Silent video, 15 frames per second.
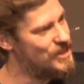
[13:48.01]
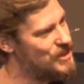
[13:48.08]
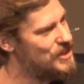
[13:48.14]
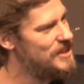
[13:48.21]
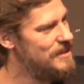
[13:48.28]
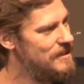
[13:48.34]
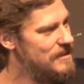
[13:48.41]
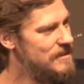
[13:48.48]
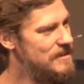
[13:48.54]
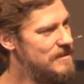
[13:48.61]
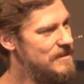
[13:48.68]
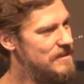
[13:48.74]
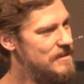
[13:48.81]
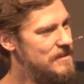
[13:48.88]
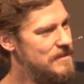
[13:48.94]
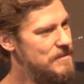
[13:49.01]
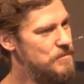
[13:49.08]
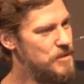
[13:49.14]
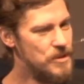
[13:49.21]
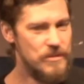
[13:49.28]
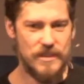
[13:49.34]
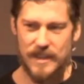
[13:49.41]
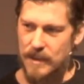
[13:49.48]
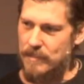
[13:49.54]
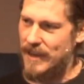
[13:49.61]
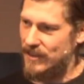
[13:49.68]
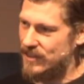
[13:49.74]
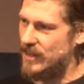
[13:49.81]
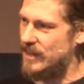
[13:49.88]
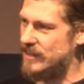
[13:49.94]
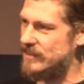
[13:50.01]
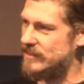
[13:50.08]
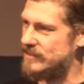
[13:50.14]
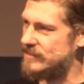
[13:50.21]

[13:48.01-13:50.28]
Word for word: good? What do you think about God?